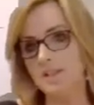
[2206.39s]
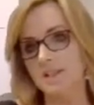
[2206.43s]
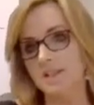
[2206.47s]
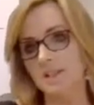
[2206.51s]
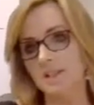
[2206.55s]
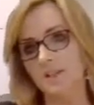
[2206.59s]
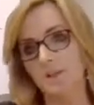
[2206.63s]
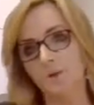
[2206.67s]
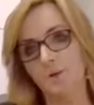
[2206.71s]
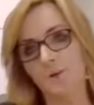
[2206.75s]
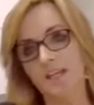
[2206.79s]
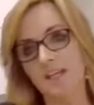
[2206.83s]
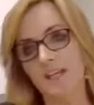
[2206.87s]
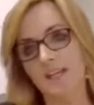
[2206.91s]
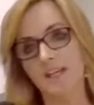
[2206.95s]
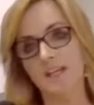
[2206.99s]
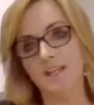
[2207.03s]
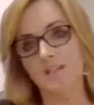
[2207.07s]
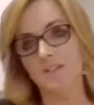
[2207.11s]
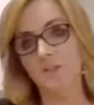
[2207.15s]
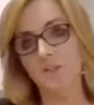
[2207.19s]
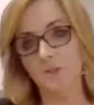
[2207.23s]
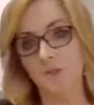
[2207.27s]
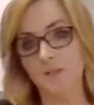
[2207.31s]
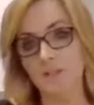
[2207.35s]
I can't
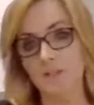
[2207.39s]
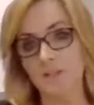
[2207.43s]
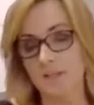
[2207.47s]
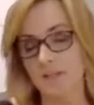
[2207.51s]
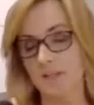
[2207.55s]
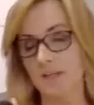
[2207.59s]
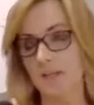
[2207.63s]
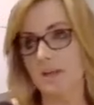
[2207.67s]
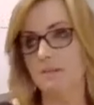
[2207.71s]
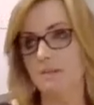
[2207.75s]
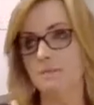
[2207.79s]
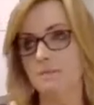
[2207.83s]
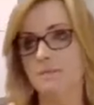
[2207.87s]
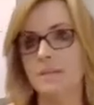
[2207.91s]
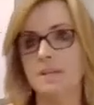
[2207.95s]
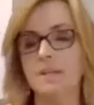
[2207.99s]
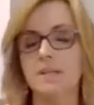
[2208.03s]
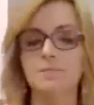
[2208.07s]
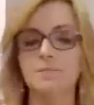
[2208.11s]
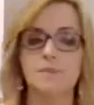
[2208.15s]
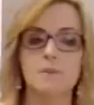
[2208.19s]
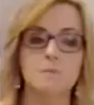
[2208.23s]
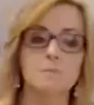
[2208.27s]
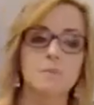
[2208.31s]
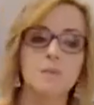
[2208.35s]
stress enough that
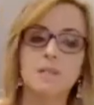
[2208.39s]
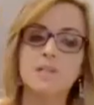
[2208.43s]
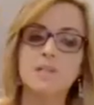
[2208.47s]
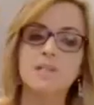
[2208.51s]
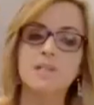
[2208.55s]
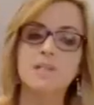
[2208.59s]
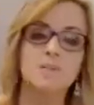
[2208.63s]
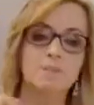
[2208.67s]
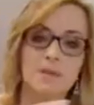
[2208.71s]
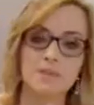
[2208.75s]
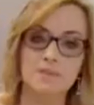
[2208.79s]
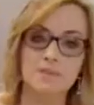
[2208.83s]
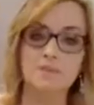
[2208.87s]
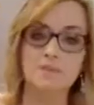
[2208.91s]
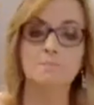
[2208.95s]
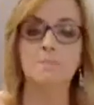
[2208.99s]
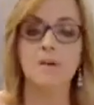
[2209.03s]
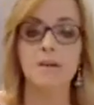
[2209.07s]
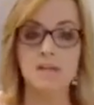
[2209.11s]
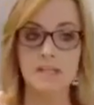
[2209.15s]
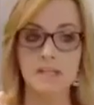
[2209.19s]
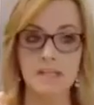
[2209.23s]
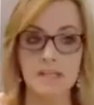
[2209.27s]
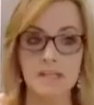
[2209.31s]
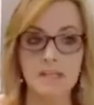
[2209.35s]
if I'm going to spend the
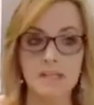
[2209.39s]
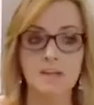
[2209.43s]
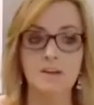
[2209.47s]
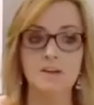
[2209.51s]
money